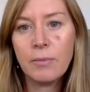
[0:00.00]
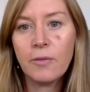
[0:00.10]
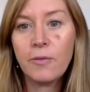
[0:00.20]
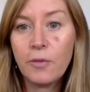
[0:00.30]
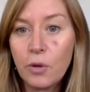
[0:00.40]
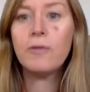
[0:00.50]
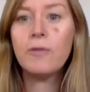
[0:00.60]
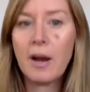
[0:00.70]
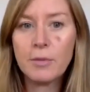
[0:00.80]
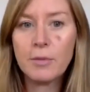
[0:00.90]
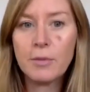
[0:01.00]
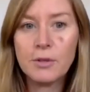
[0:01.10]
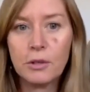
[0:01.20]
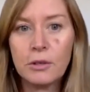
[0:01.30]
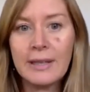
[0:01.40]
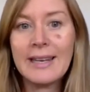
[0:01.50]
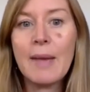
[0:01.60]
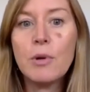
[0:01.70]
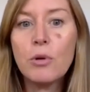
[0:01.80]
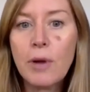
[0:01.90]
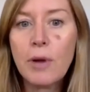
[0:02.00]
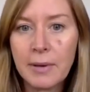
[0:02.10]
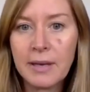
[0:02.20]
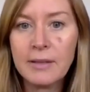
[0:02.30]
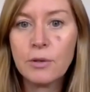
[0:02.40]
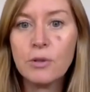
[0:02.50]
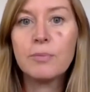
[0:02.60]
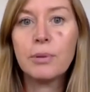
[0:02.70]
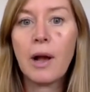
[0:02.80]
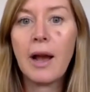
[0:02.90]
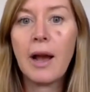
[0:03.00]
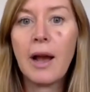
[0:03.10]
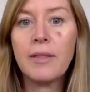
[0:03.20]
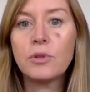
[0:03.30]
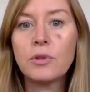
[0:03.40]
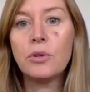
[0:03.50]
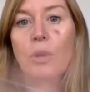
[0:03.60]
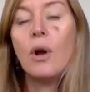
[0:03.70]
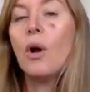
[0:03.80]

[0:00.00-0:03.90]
few pharmaceutical and chemical companies who supply them to